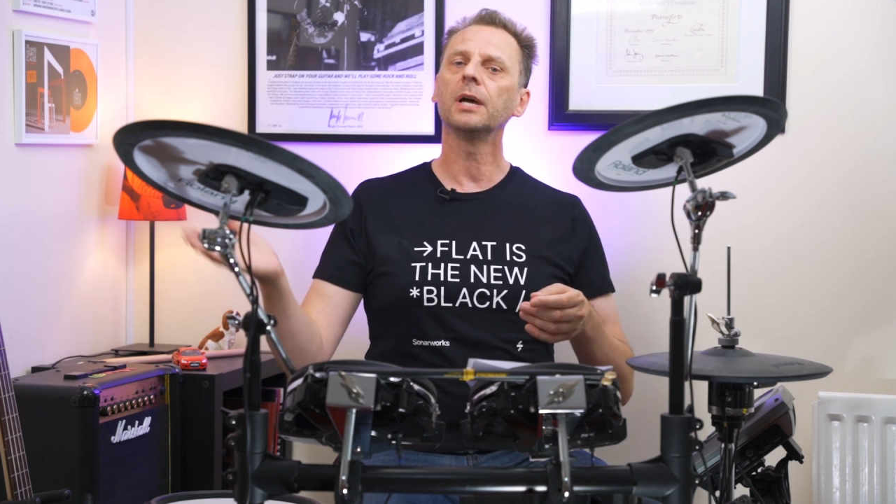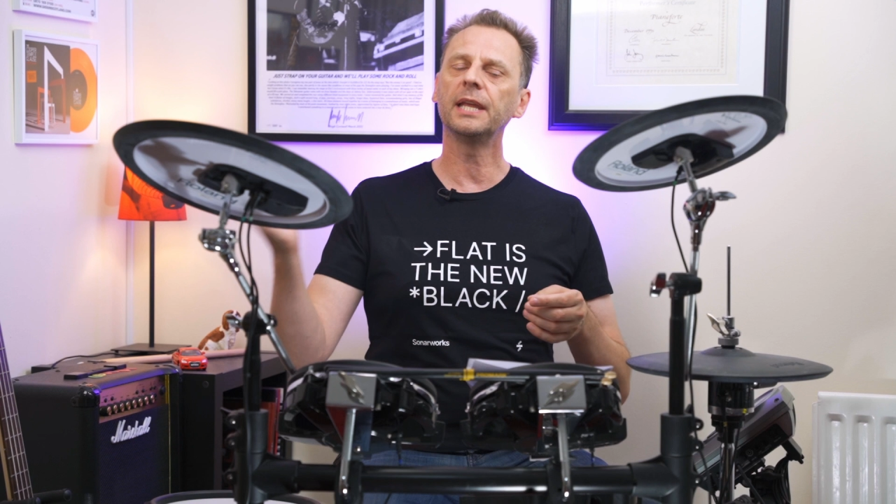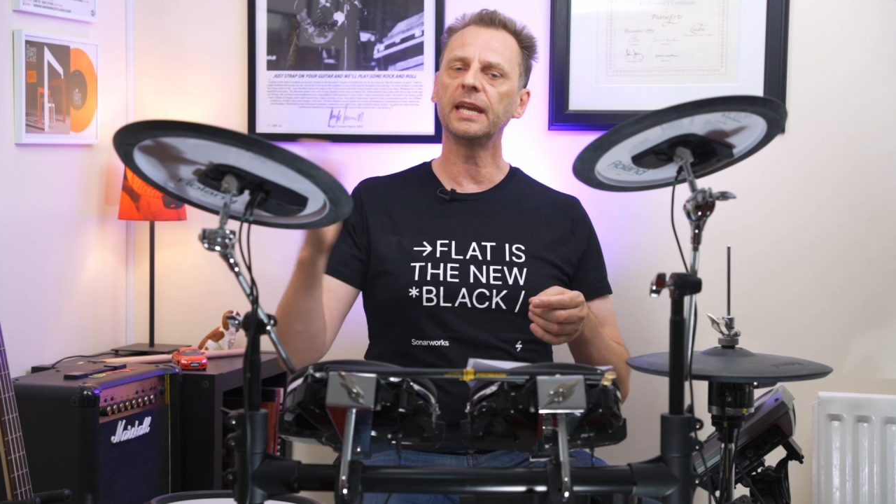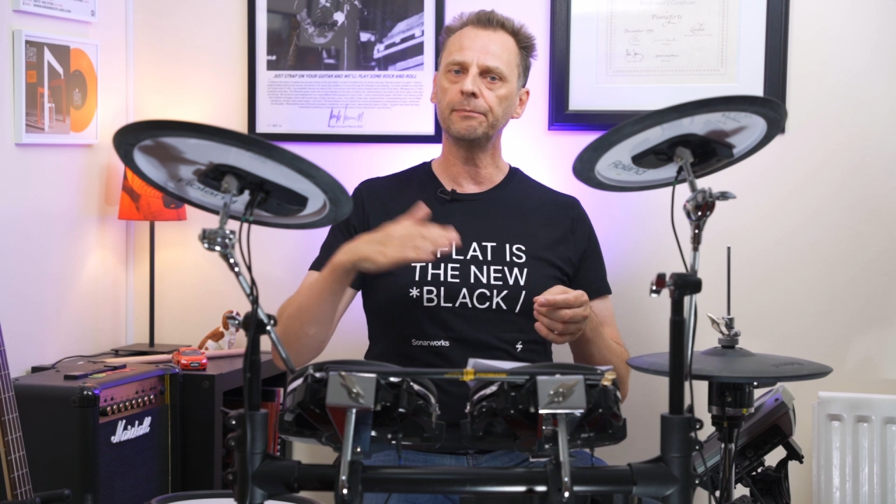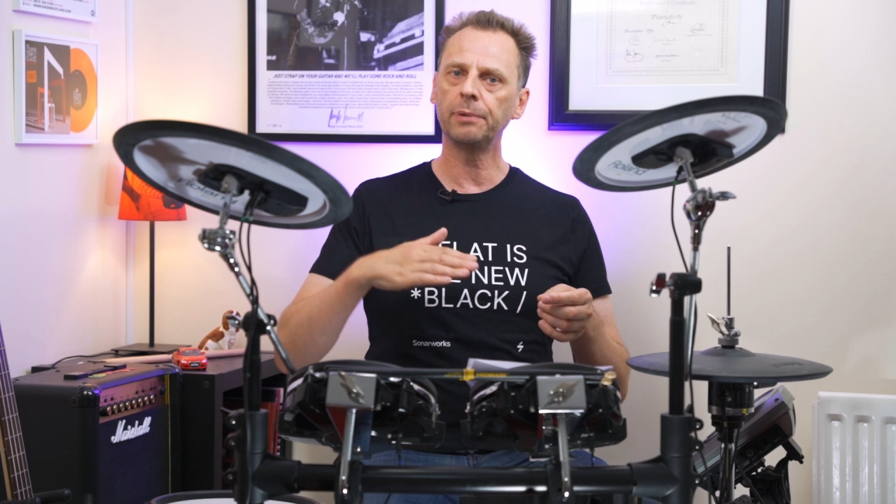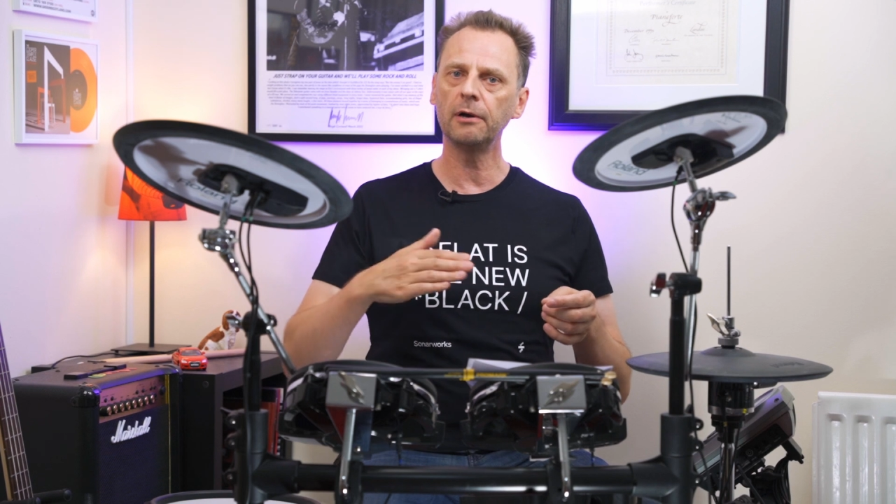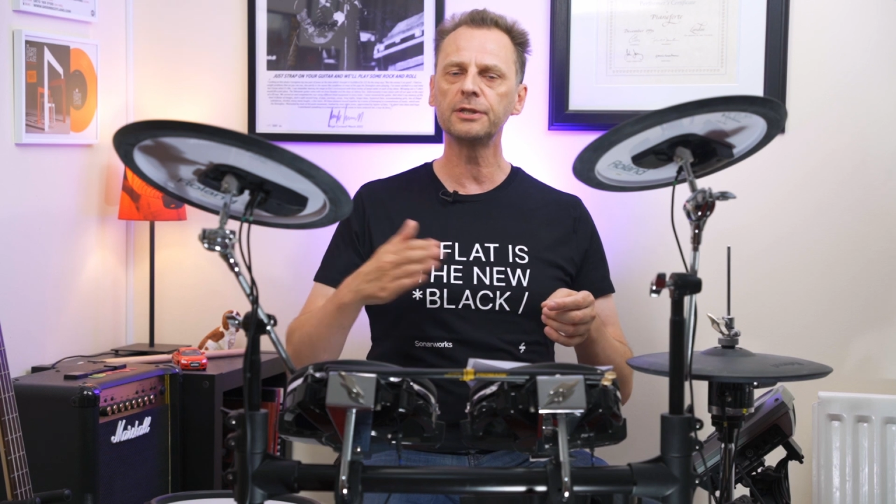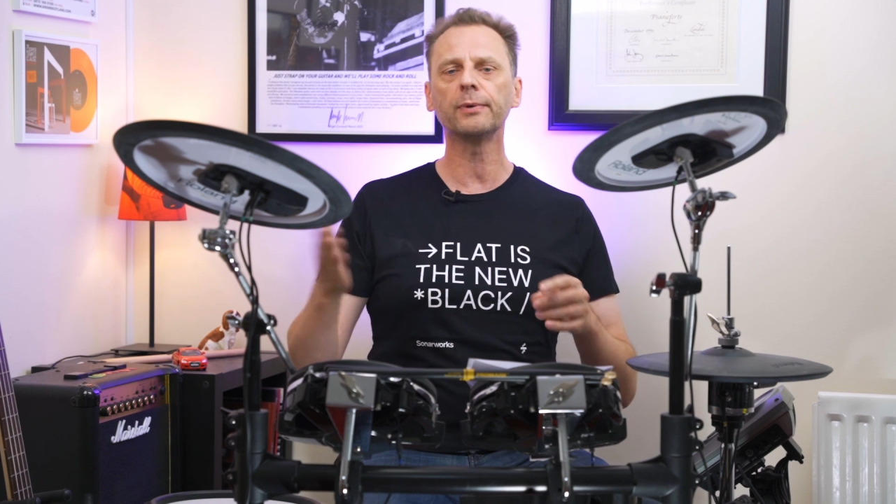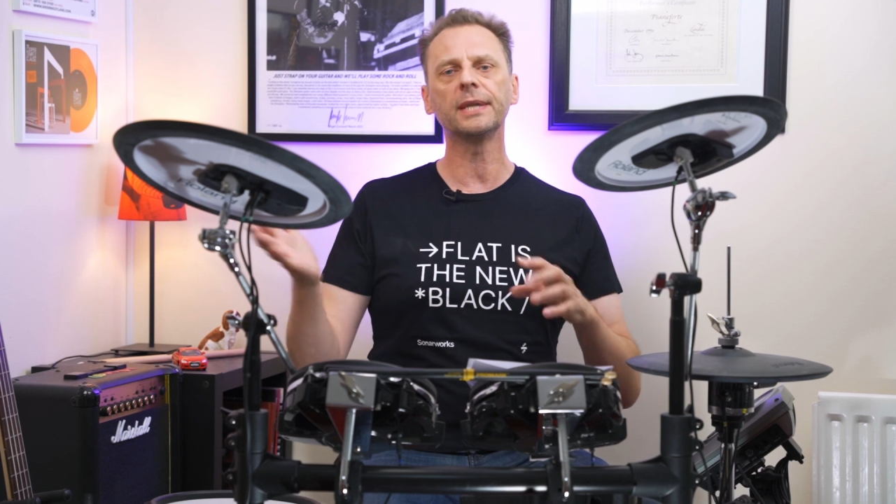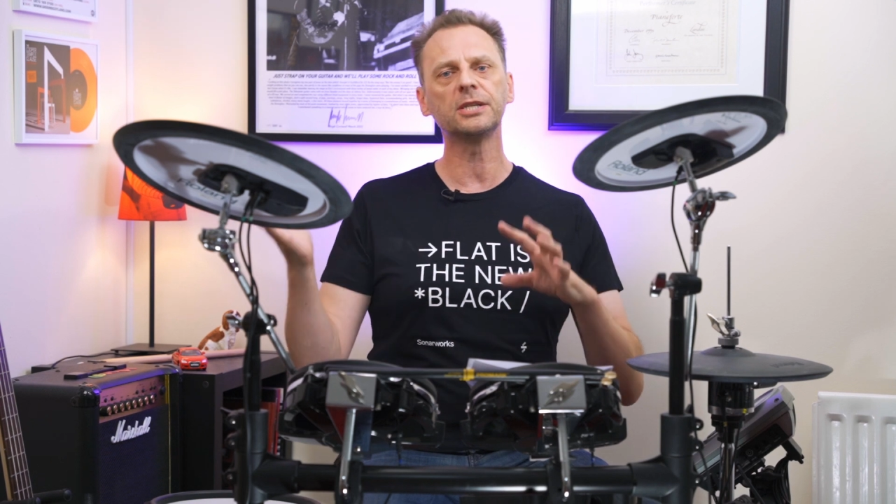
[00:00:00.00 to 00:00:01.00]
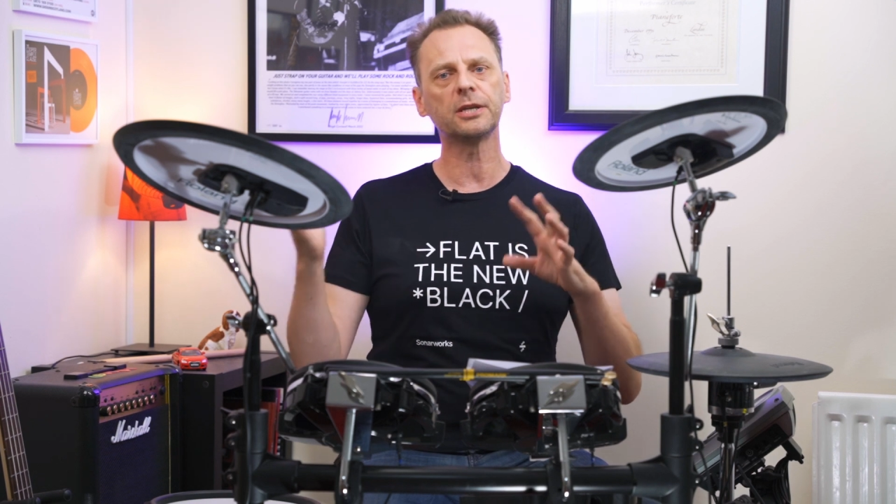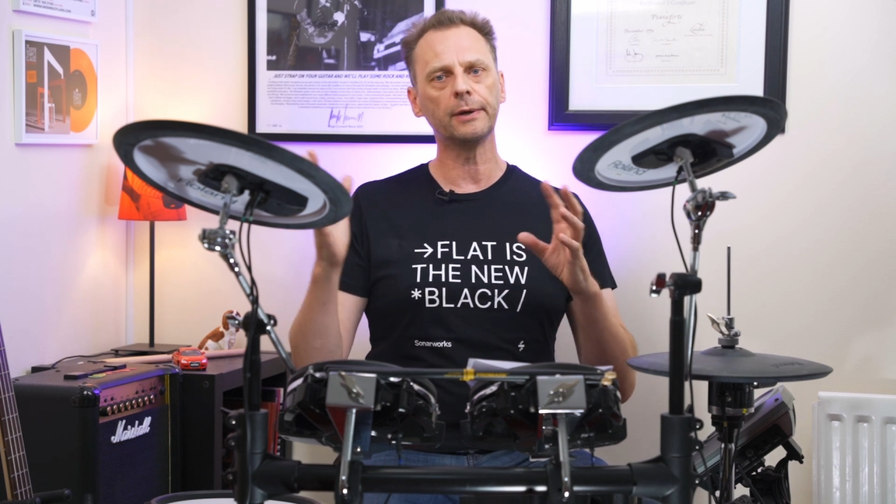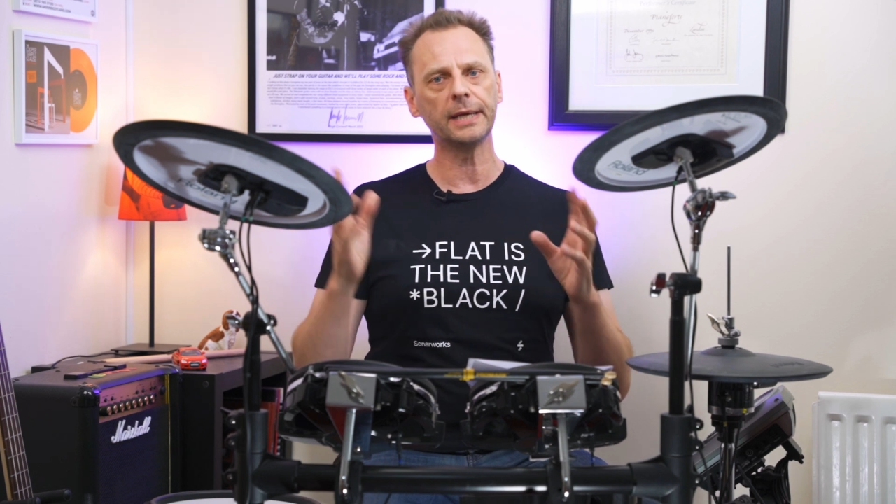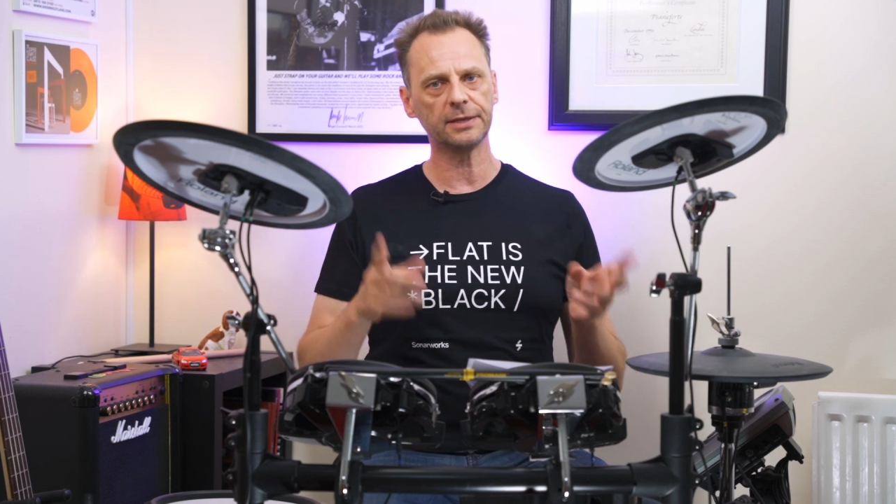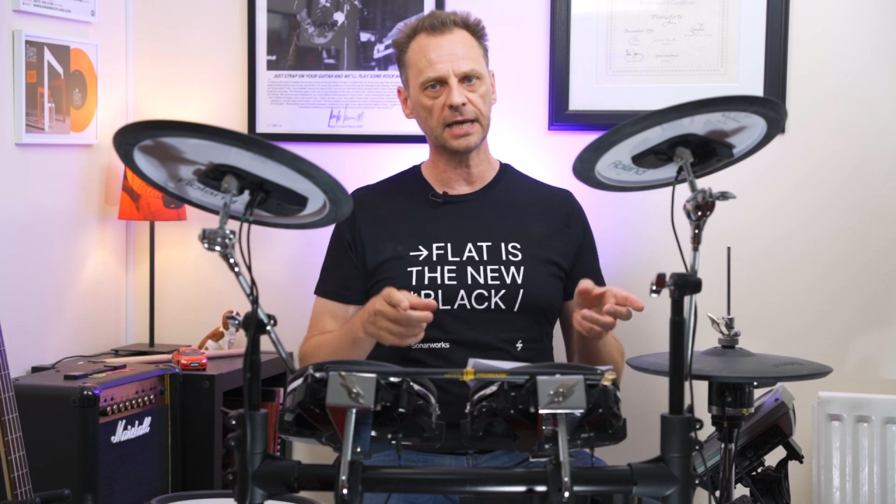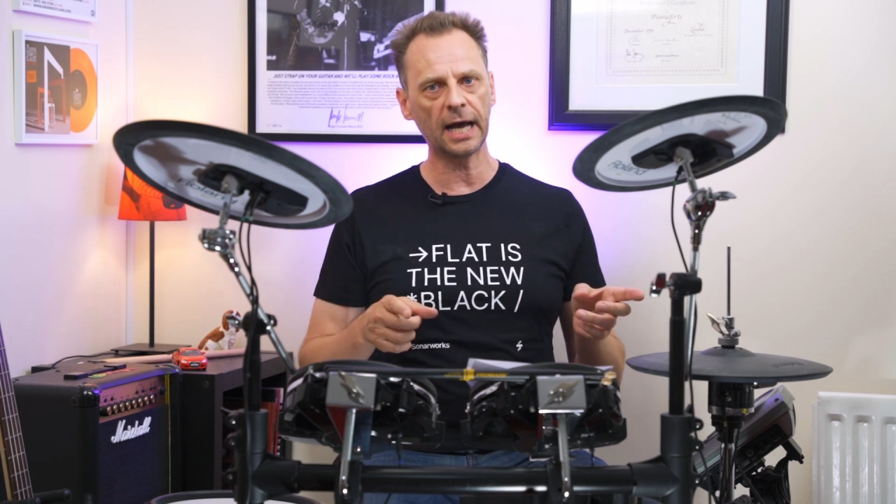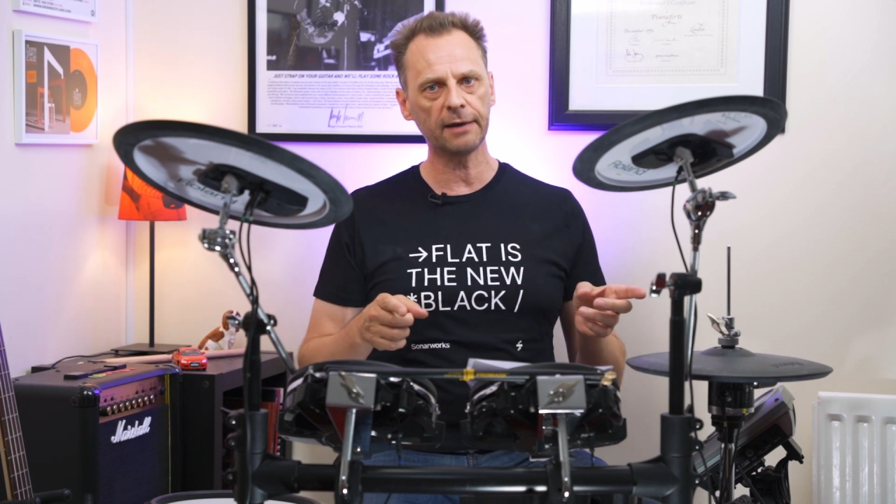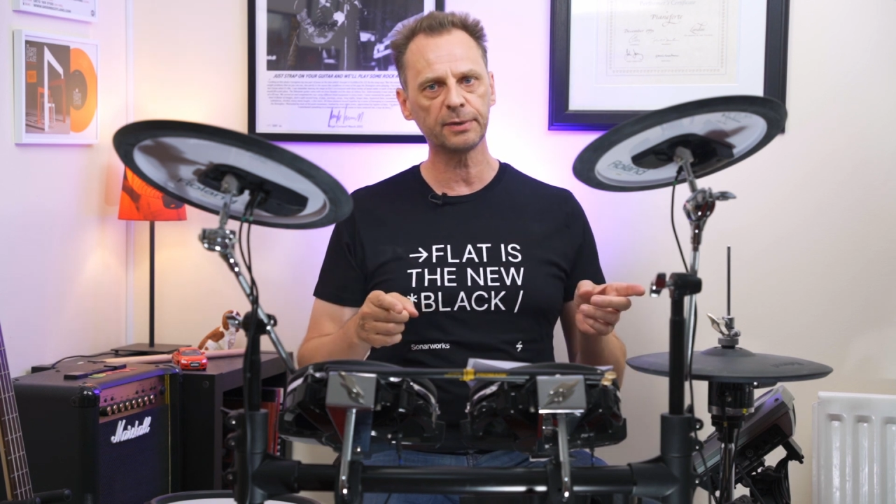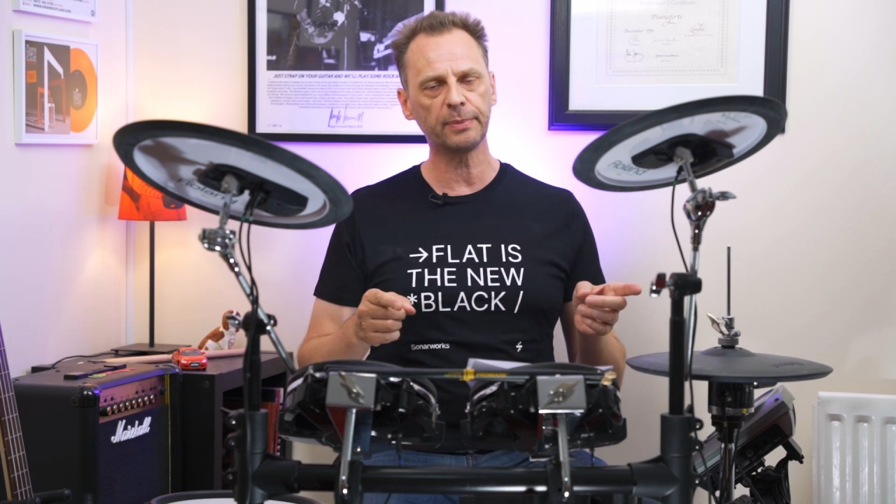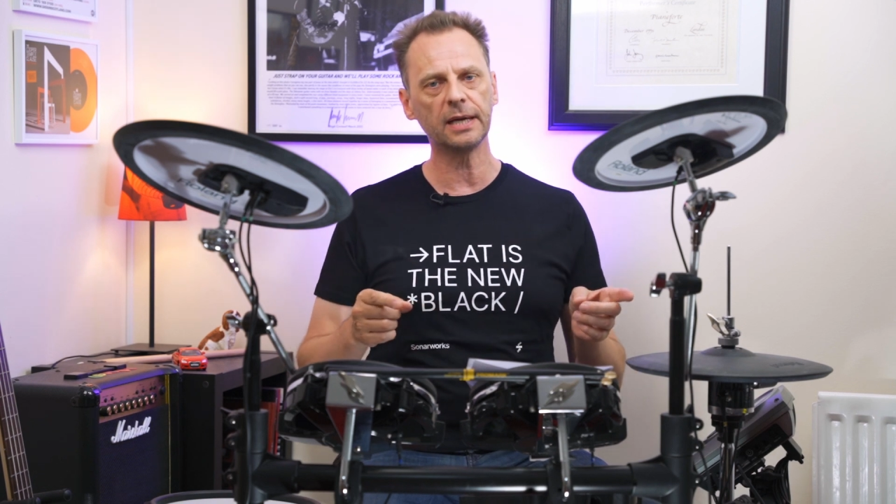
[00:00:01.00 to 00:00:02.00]
And then in post, when they slow it down to
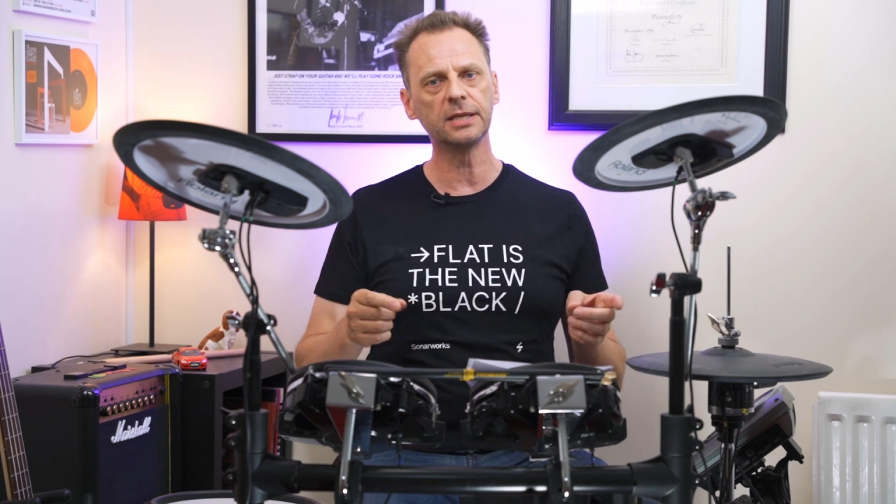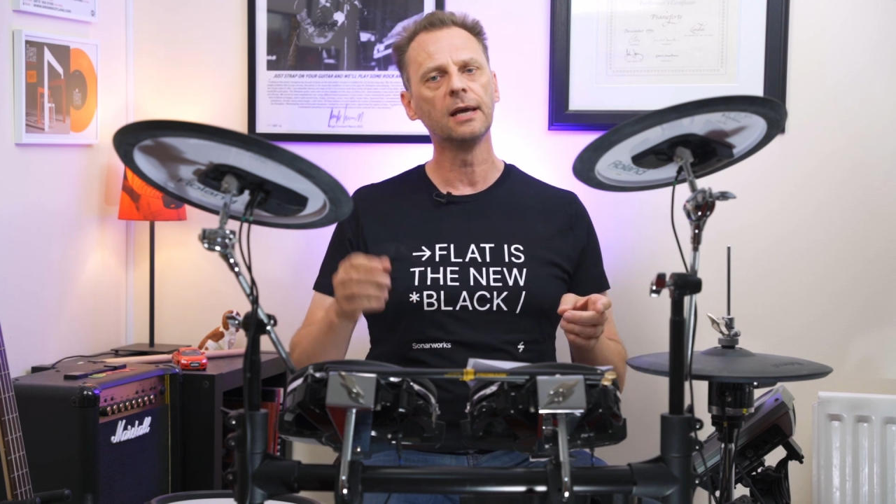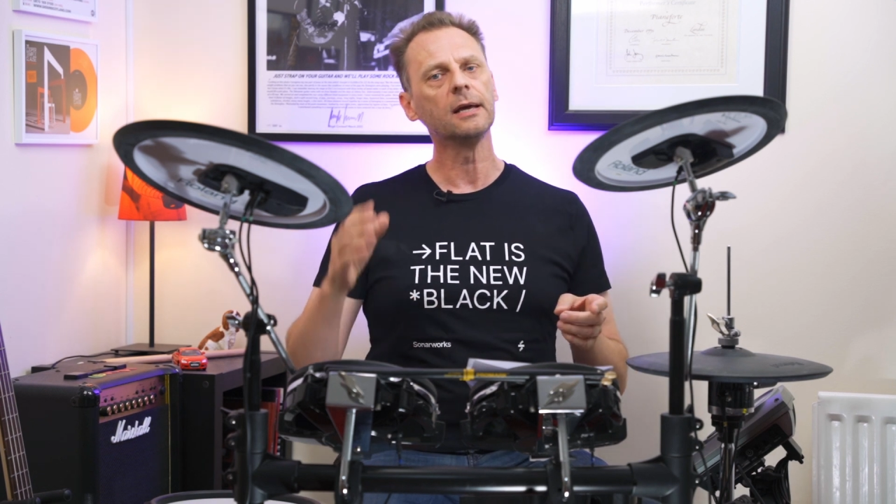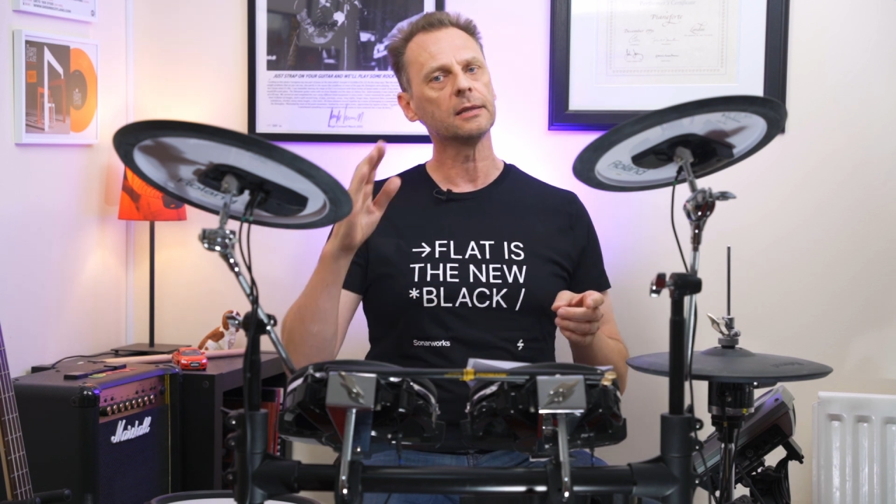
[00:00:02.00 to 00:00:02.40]
half speed,